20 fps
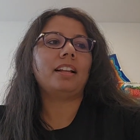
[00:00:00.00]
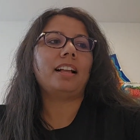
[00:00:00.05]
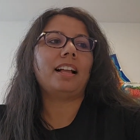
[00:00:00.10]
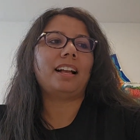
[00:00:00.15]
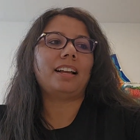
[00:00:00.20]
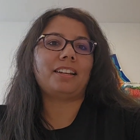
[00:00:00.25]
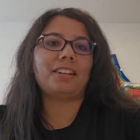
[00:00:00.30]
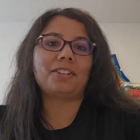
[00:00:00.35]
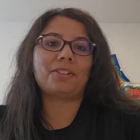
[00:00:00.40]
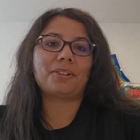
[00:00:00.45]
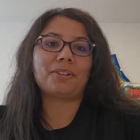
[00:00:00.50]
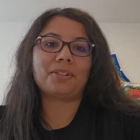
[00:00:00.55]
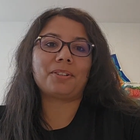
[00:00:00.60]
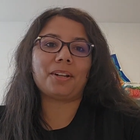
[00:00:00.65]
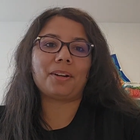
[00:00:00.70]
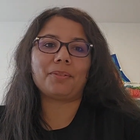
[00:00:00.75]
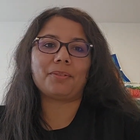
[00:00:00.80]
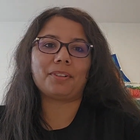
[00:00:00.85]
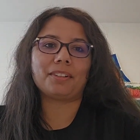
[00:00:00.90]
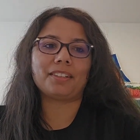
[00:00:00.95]
and it turned
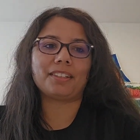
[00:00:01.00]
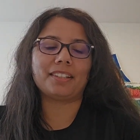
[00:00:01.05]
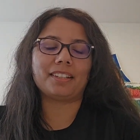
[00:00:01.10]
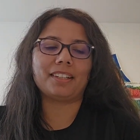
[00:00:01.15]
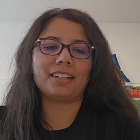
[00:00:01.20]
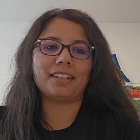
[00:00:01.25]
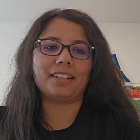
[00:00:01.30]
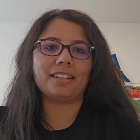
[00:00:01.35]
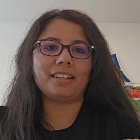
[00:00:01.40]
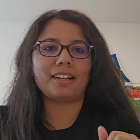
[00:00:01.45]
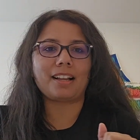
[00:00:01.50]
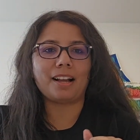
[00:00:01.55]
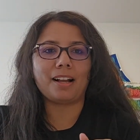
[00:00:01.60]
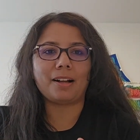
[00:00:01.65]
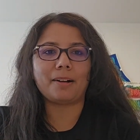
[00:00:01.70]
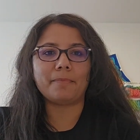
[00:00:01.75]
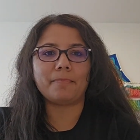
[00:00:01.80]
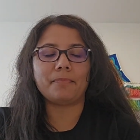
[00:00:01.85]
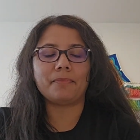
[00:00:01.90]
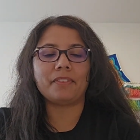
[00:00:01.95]
out really
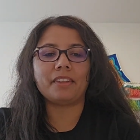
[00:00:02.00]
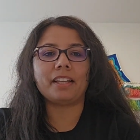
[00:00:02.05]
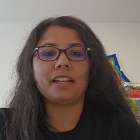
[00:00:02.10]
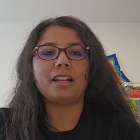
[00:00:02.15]
good.